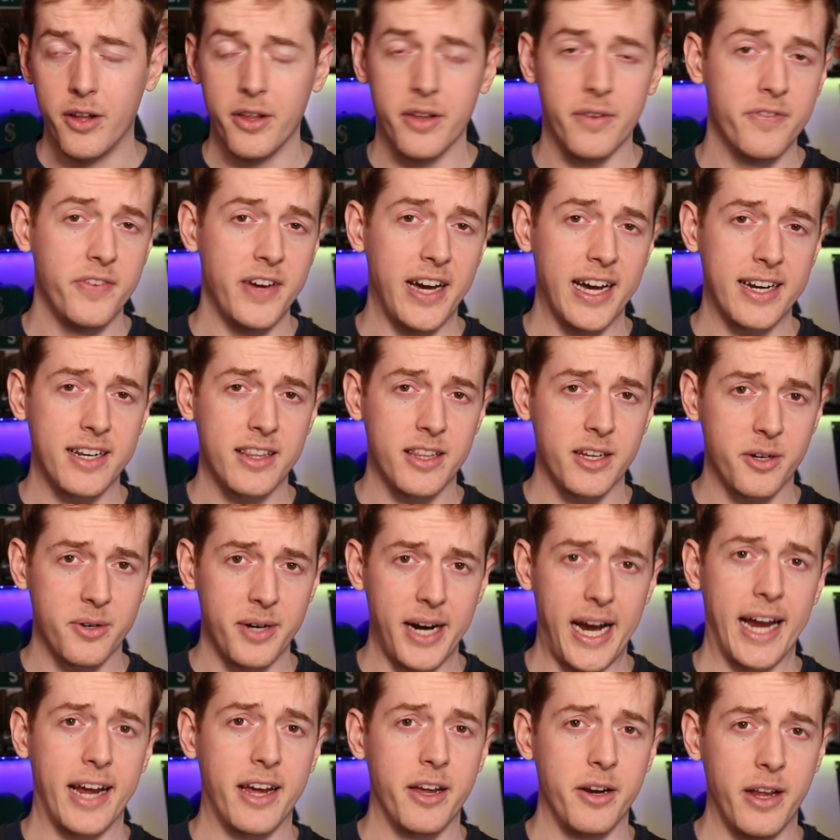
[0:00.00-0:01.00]
In fact, the
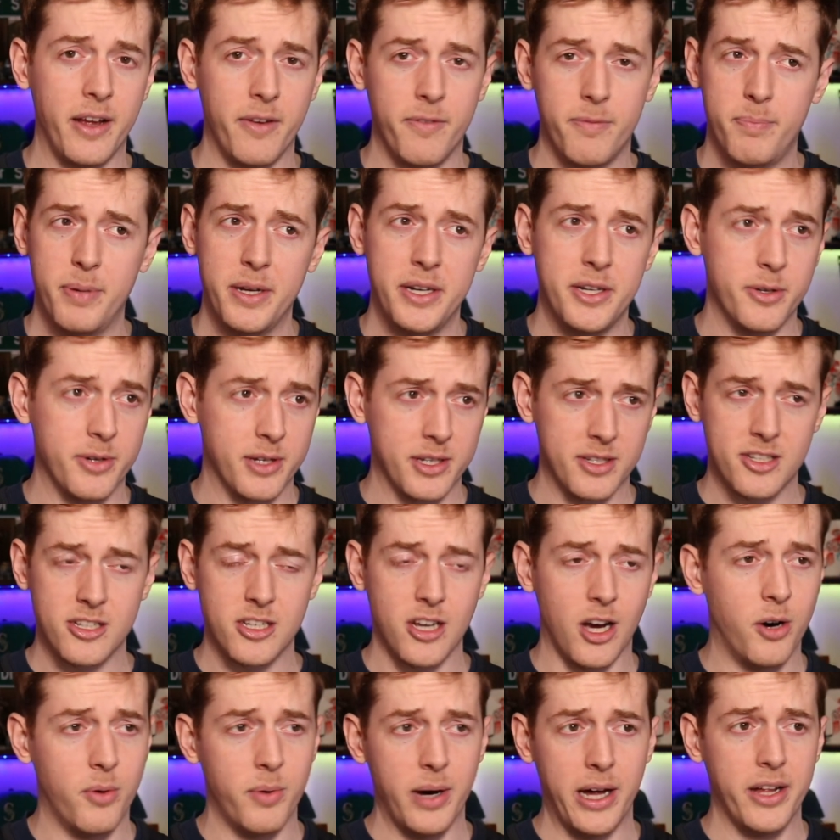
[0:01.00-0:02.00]
Kraken have been doing
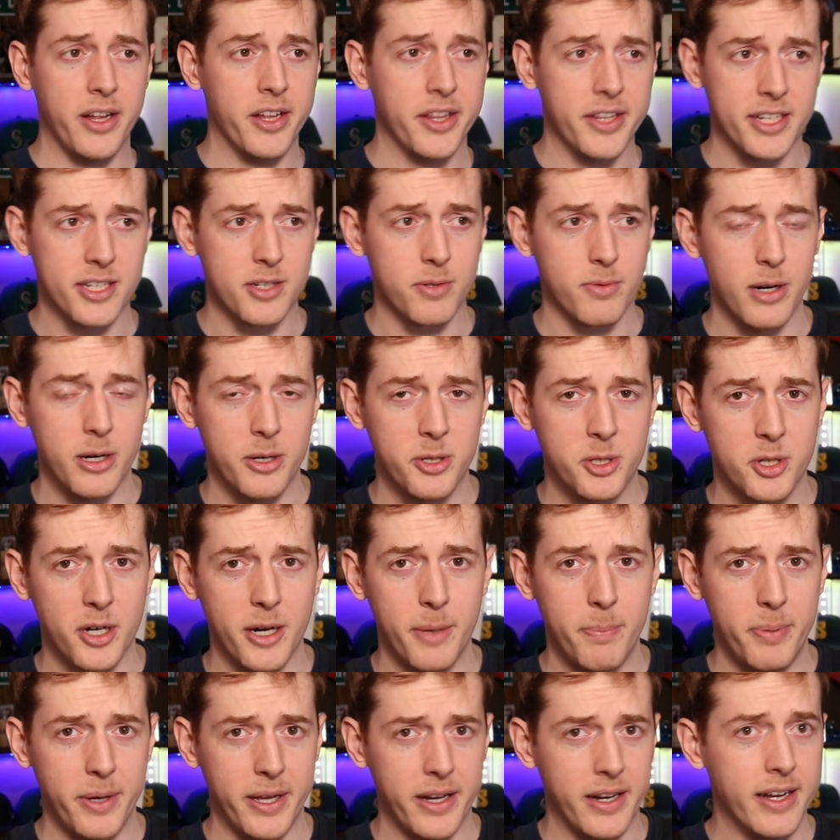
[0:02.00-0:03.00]
so well on this road
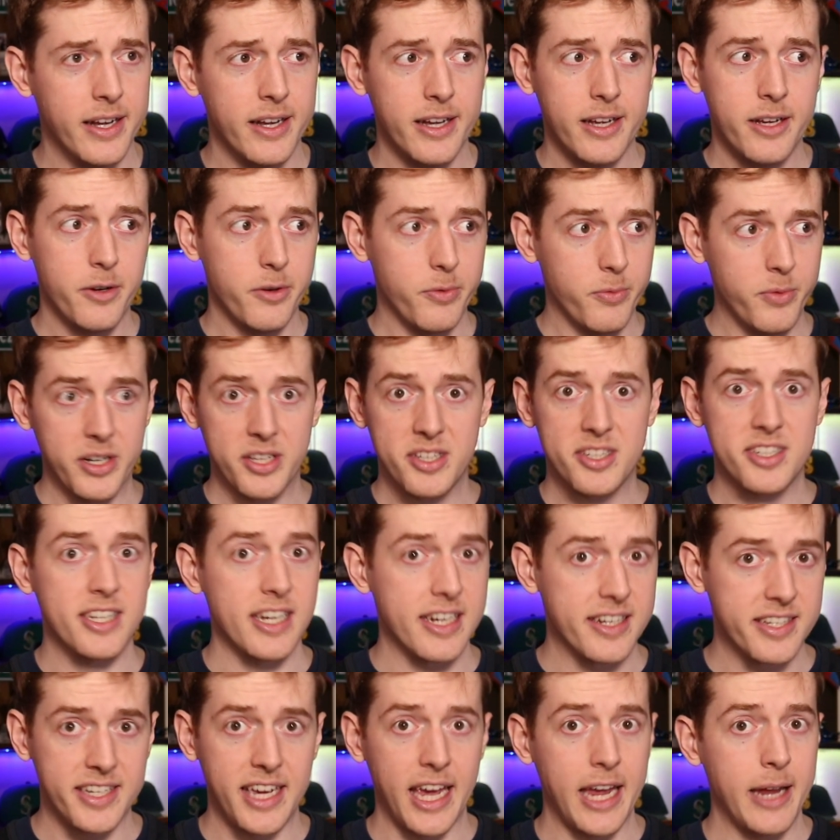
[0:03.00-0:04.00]
trip, and with
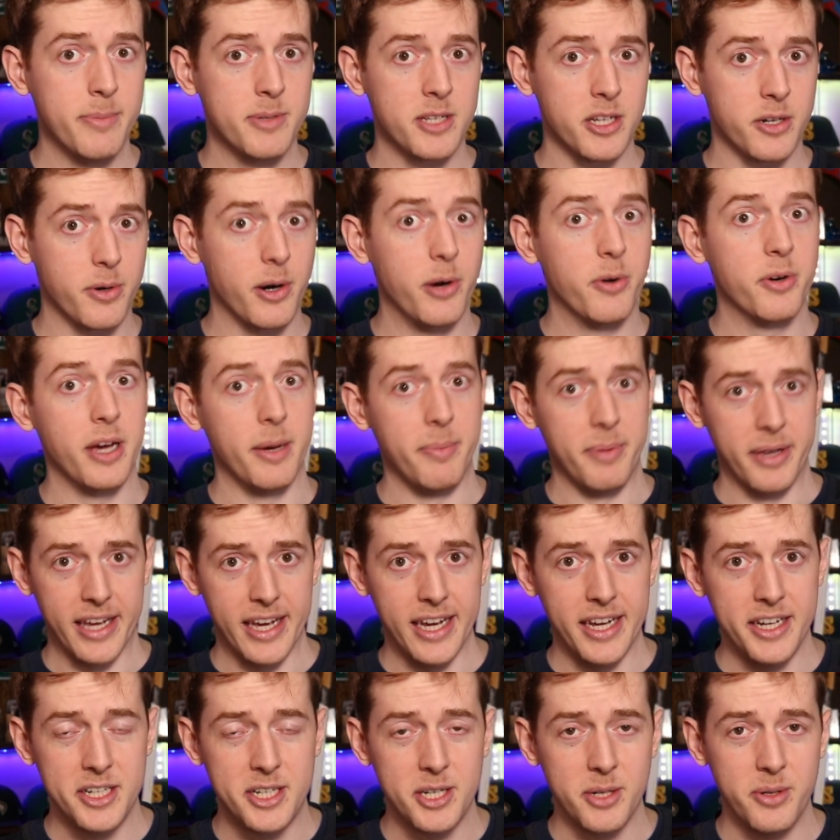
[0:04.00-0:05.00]
6 games in a row coming
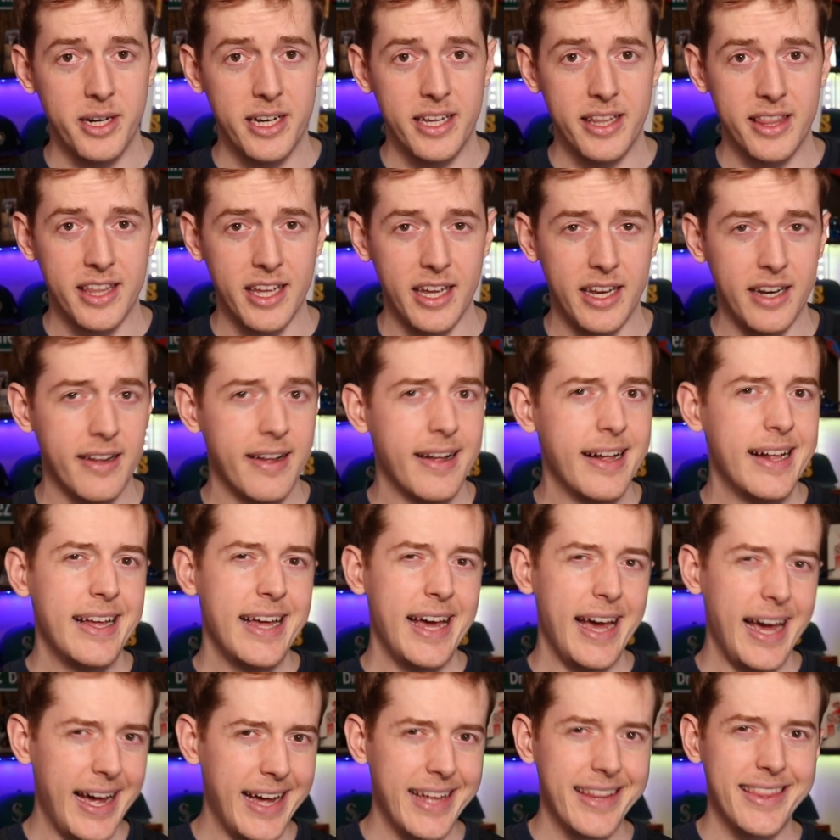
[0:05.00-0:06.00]
into it, that
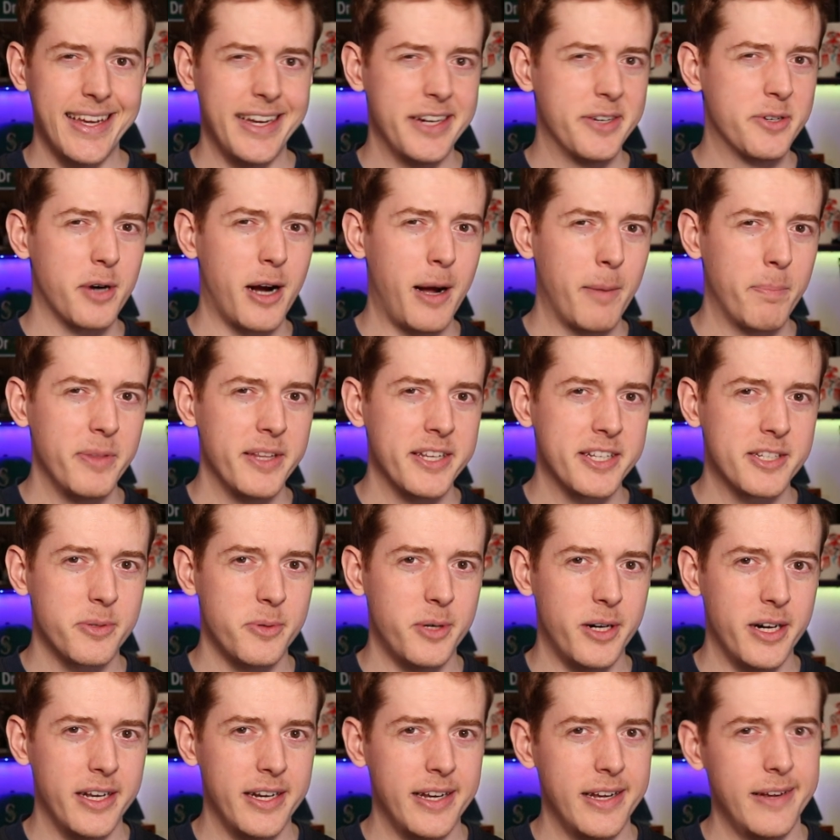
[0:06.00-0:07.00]
had they dropped this
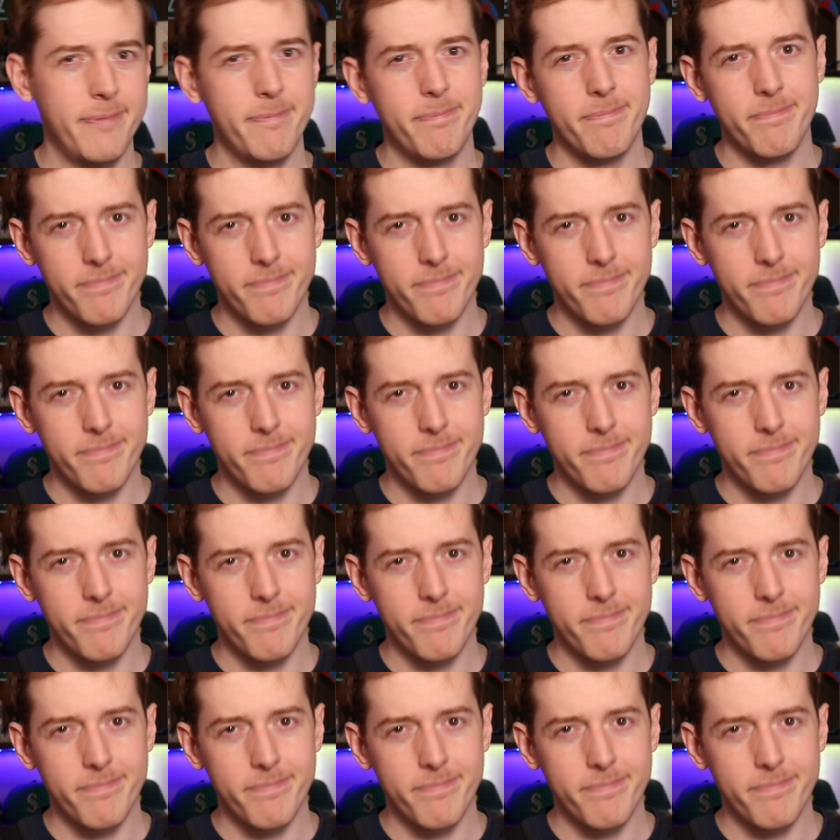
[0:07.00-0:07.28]
one, it